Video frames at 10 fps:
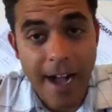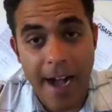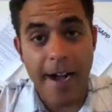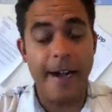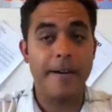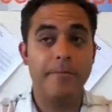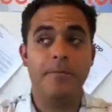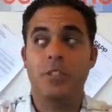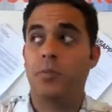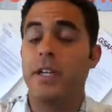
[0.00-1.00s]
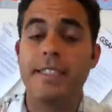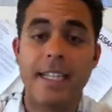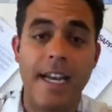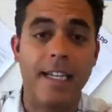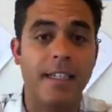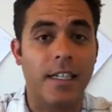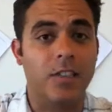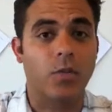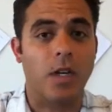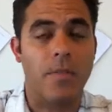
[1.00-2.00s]
It's pretty exciting
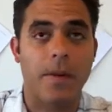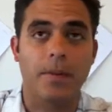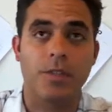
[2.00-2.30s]
because we're going to be able